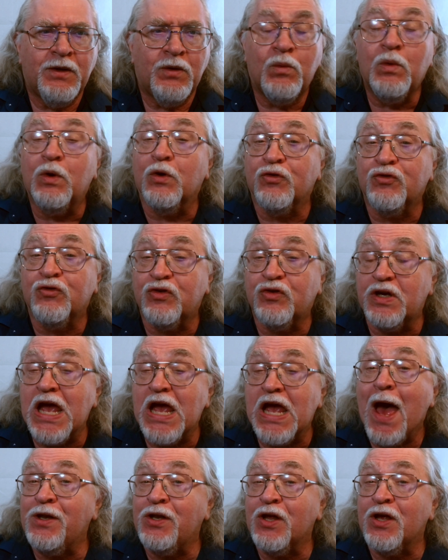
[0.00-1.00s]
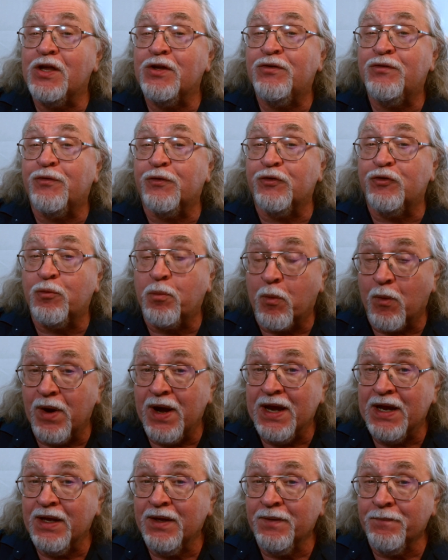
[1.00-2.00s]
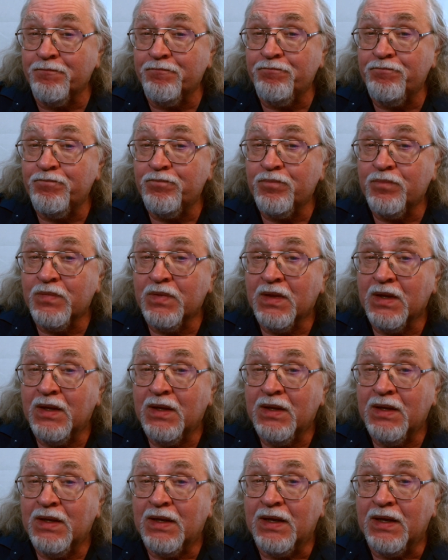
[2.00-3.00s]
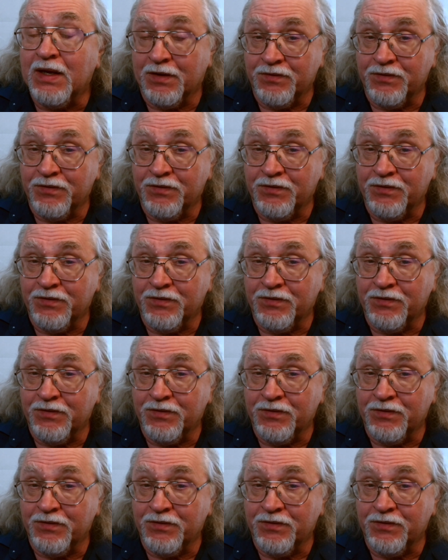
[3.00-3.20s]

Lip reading: we'll see how he does for spring, and